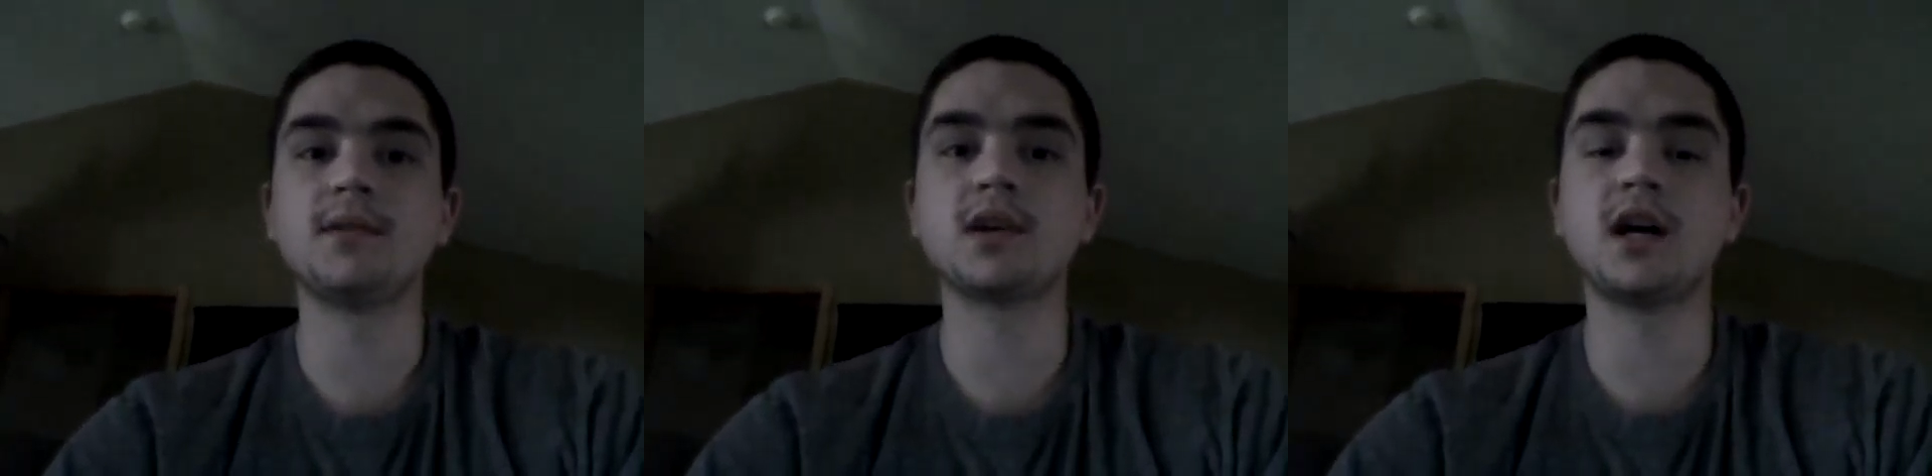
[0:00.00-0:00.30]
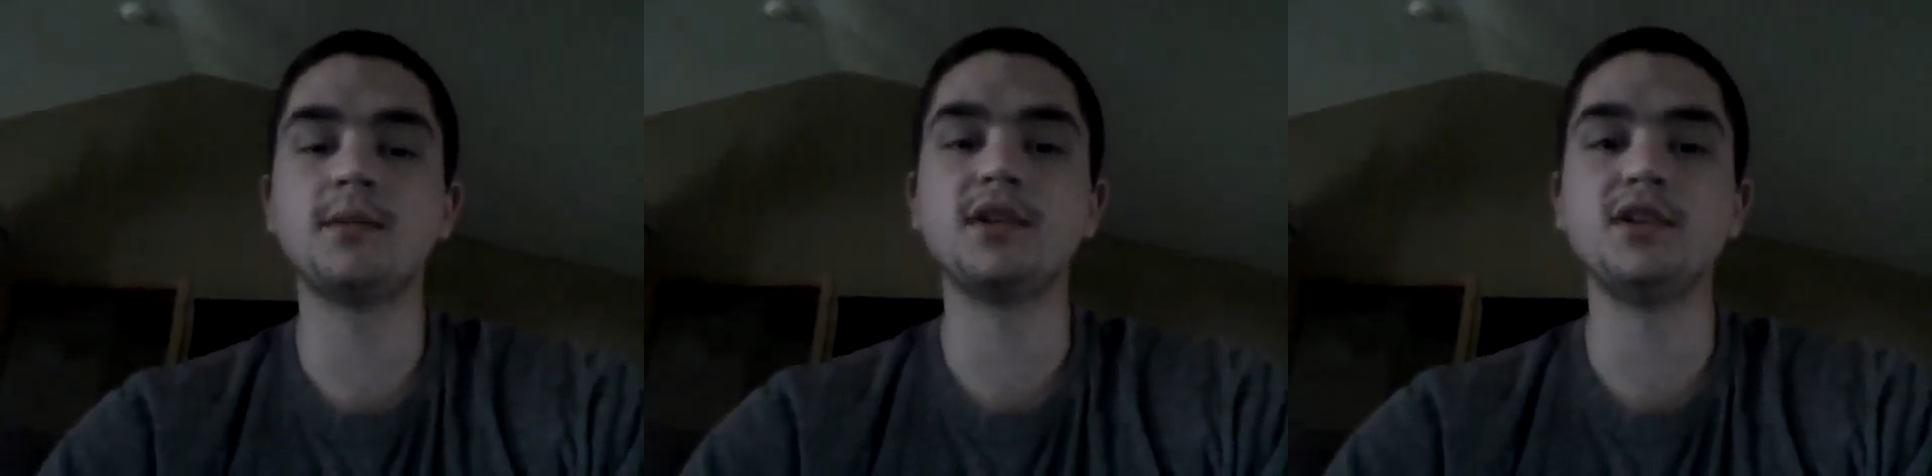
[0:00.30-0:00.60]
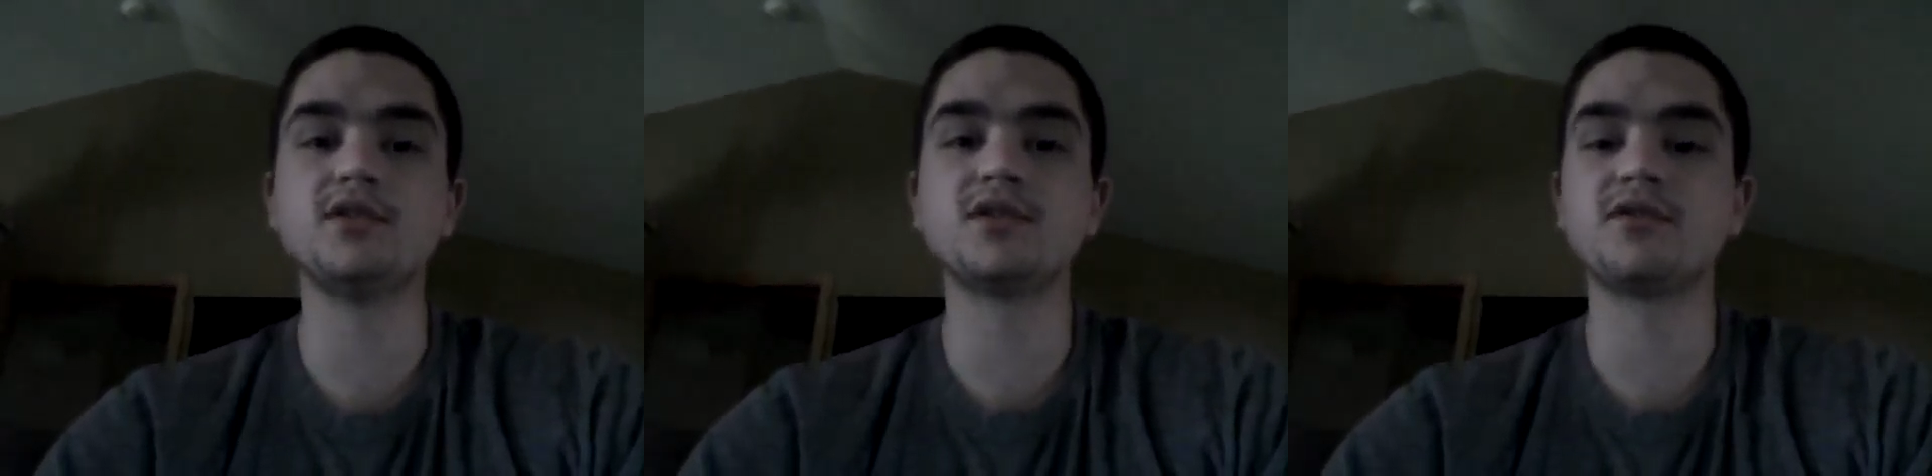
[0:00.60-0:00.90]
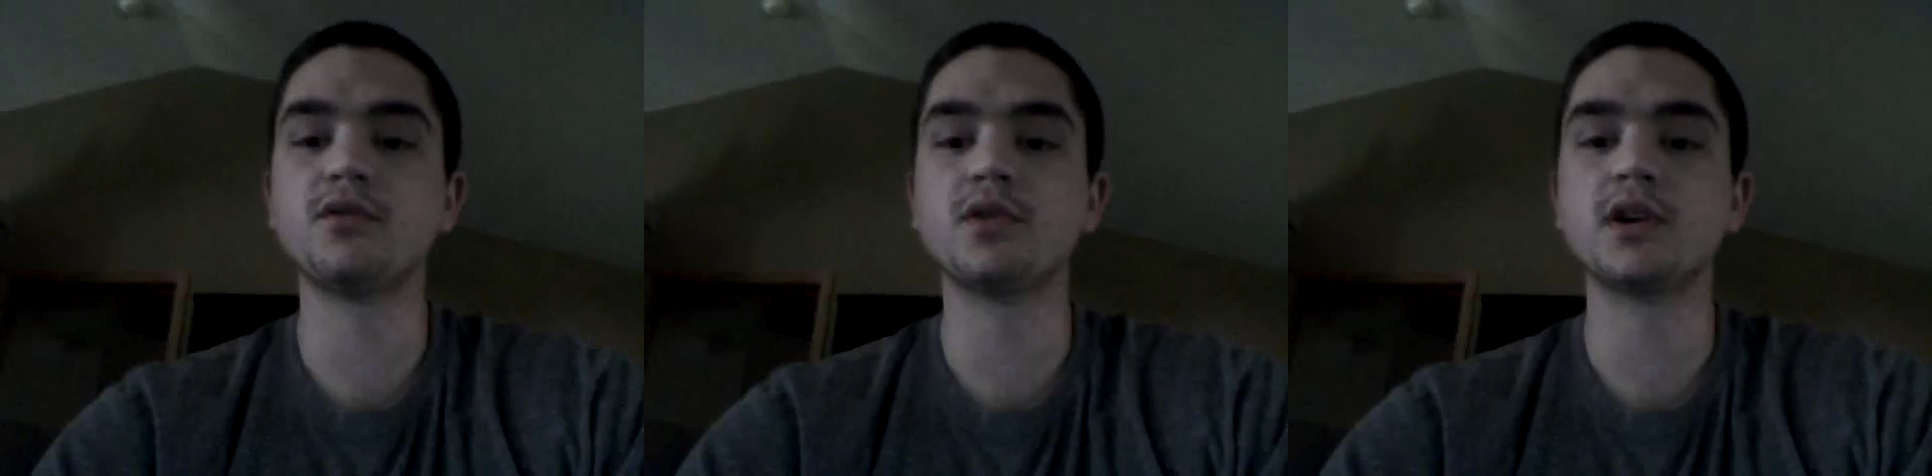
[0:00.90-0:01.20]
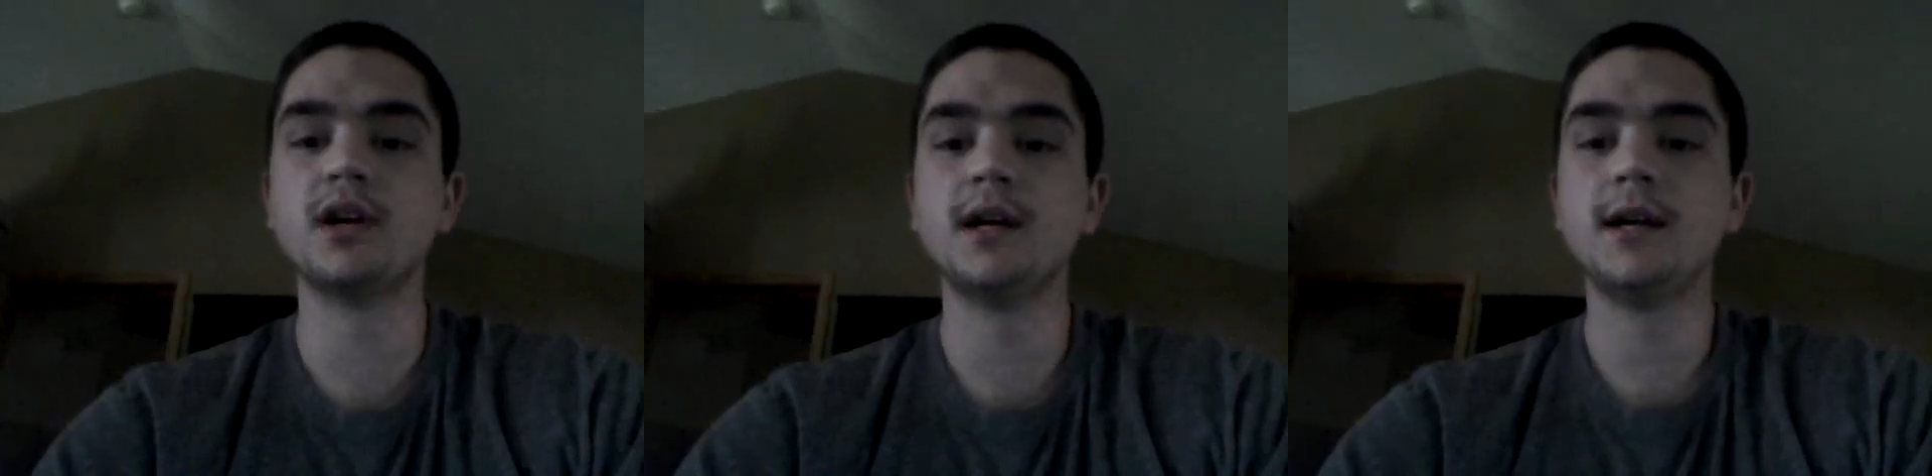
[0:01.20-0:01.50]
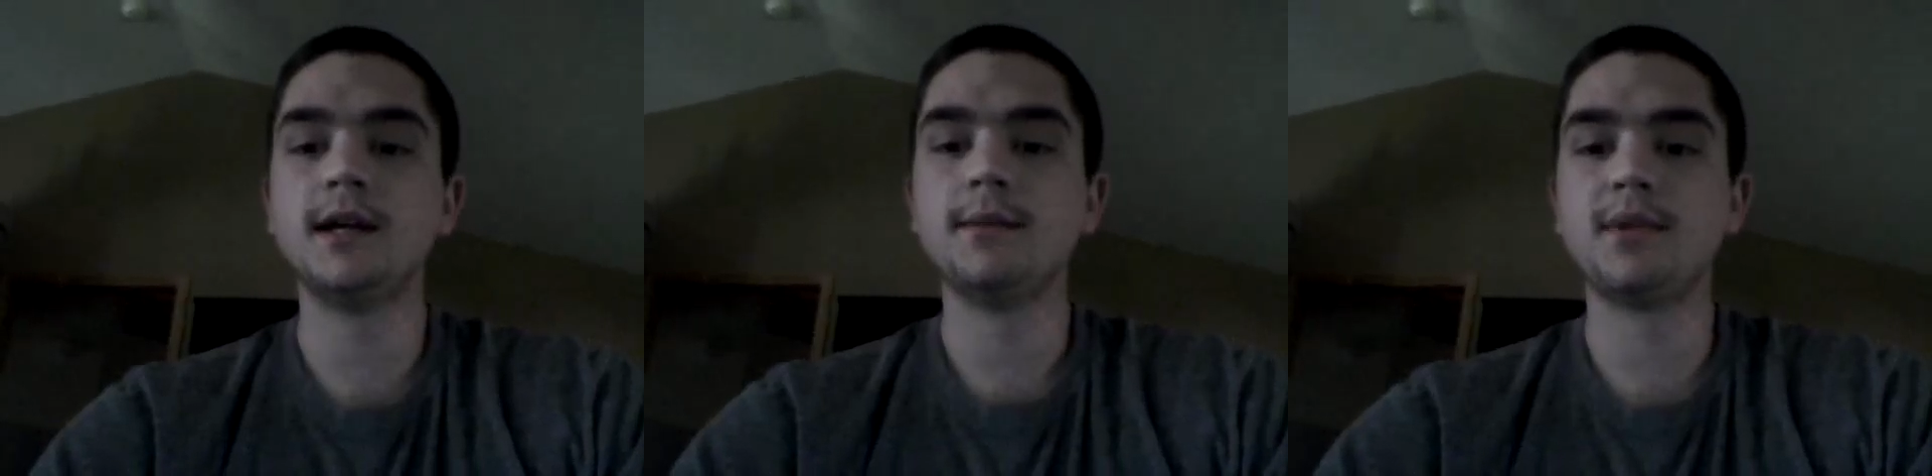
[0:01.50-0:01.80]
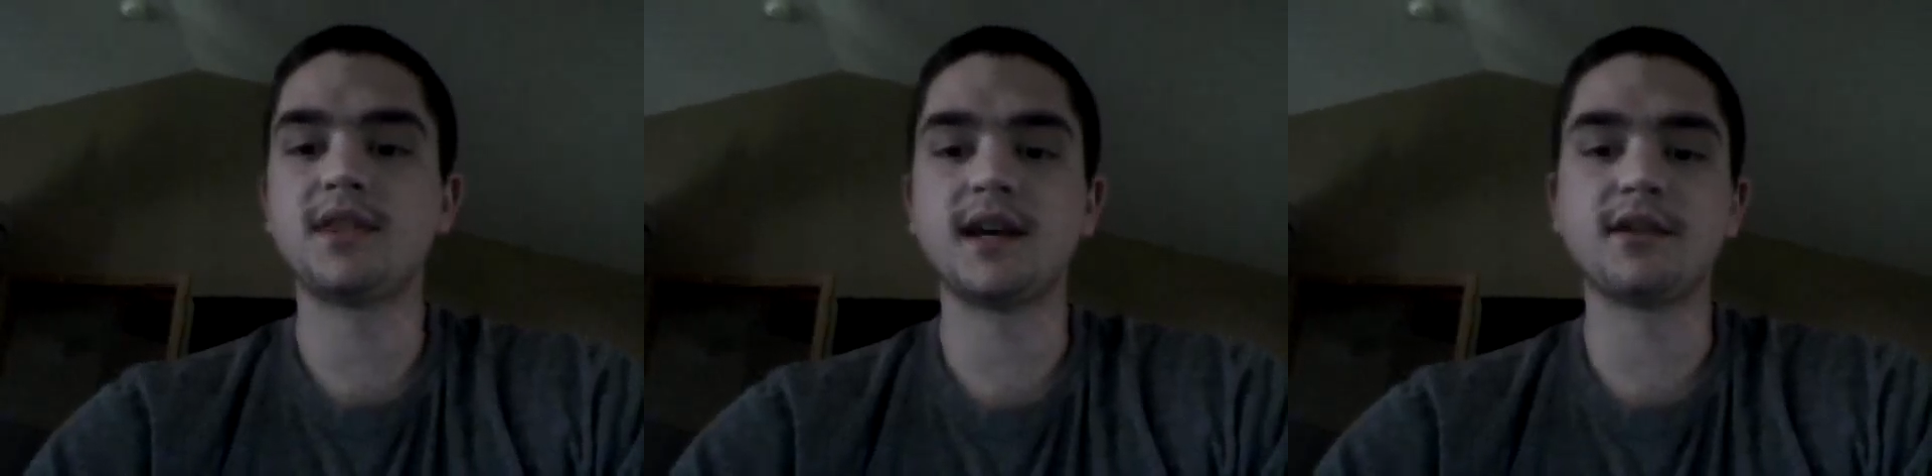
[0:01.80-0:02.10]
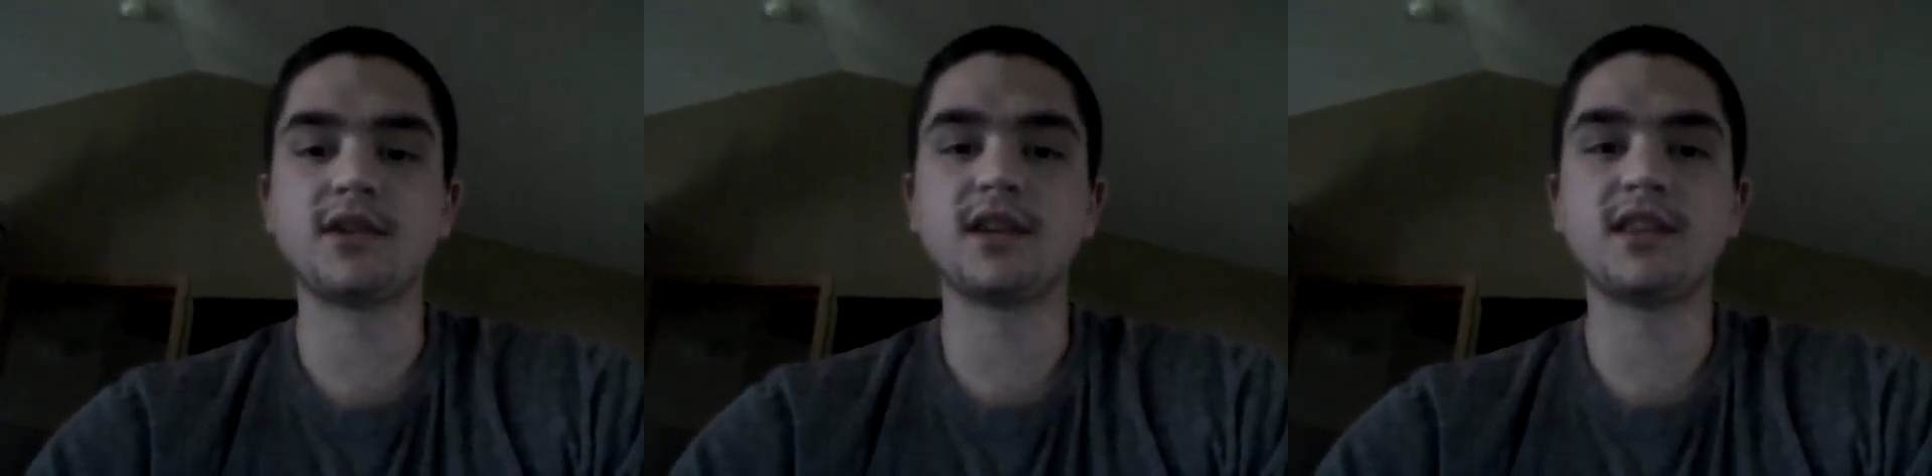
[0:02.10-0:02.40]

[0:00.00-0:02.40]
common use for Pythagorean